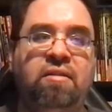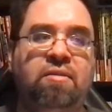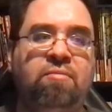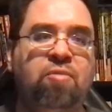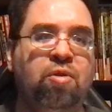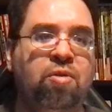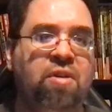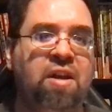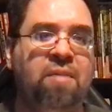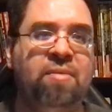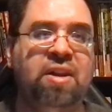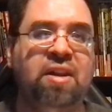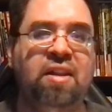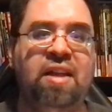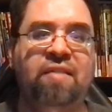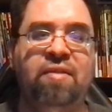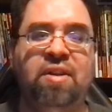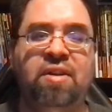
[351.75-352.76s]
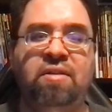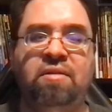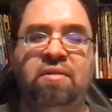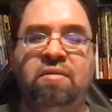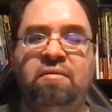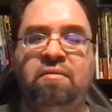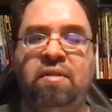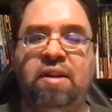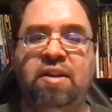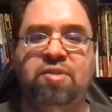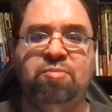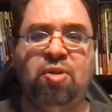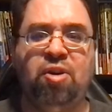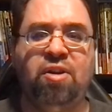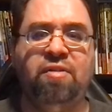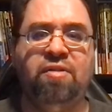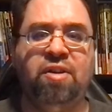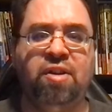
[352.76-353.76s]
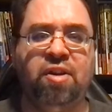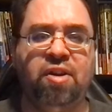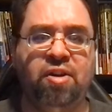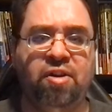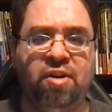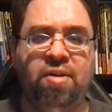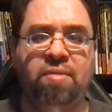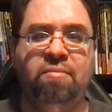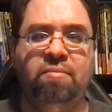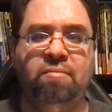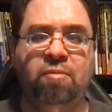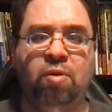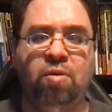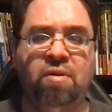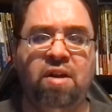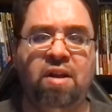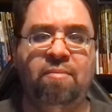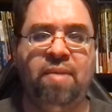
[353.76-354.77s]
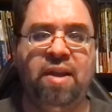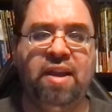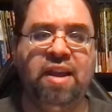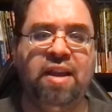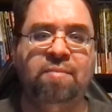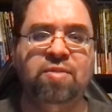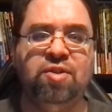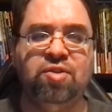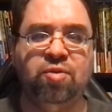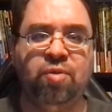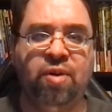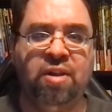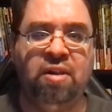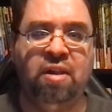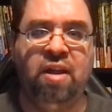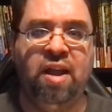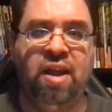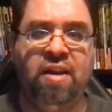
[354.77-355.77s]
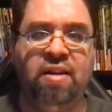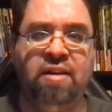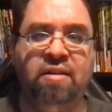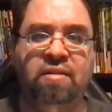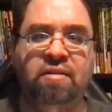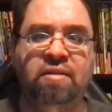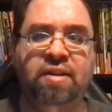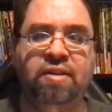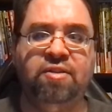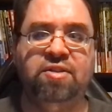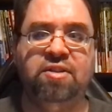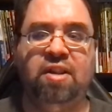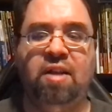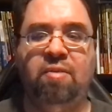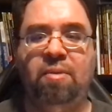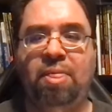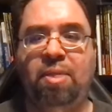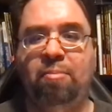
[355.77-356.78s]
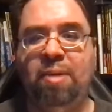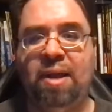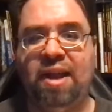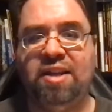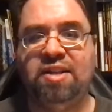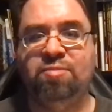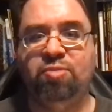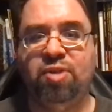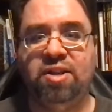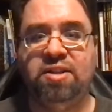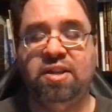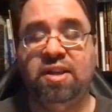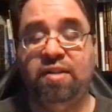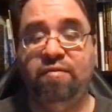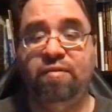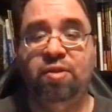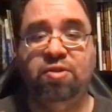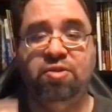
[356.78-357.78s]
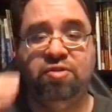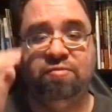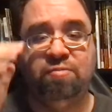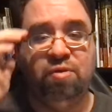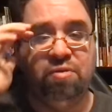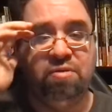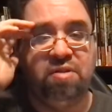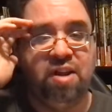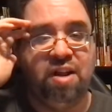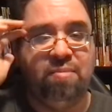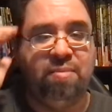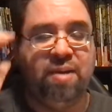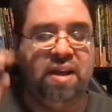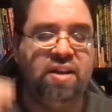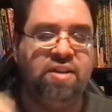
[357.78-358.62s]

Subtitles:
Mortal Kombat 11 is part of the current Mortal Kombat game storyline and deals a lot with the past, present, and future Mortal Kombat.